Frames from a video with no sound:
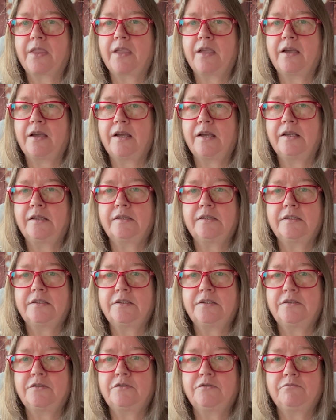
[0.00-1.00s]

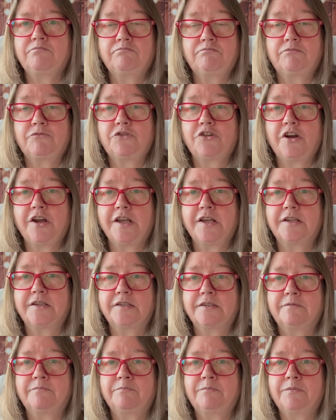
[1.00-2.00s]
and try
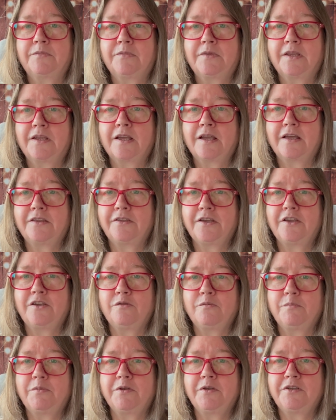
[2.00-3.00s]
it. I think
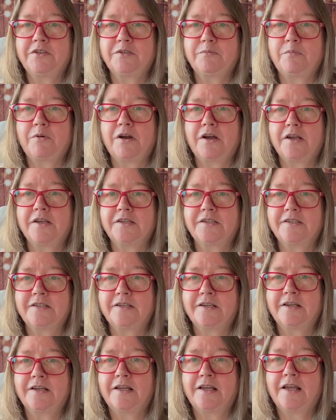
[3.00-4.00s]
you'll be surprised
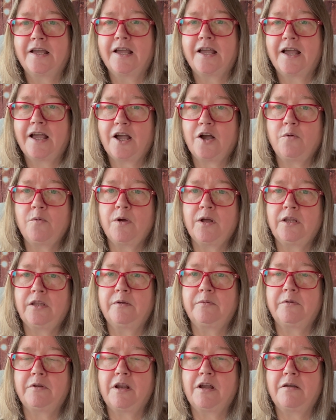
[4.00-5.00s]
how well
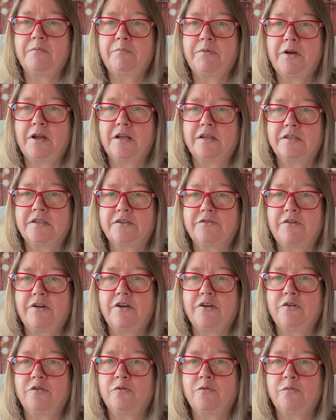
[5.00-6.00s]
the plants
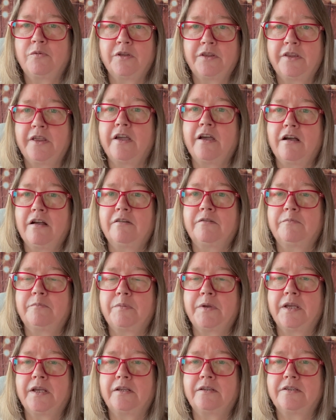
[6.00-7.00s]
grow when they aren't
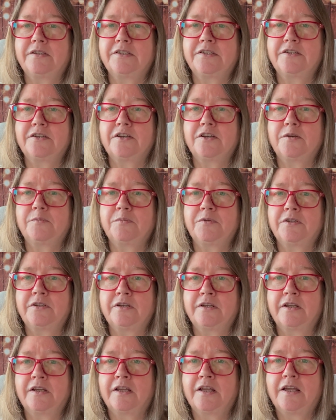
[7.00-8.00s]
being disturbed
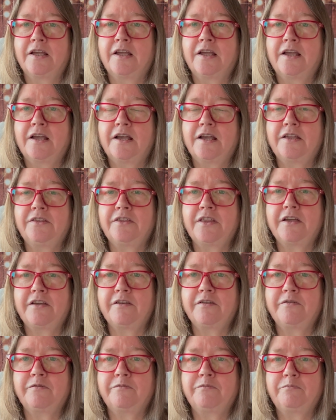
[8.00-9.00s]
and
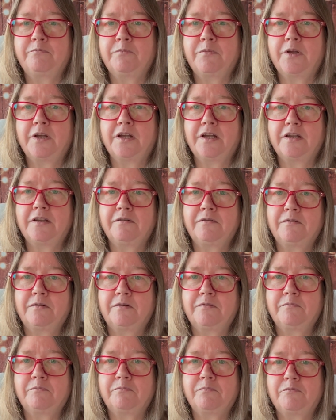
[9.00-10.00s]
their
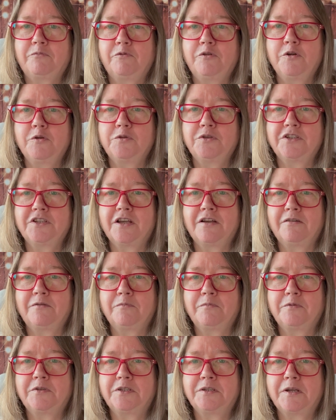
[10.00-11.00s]
roots
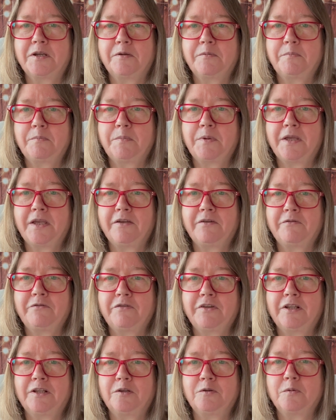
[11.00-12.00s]
aren't being
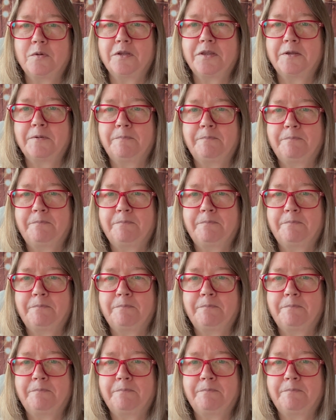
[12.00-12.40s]
fiddled with.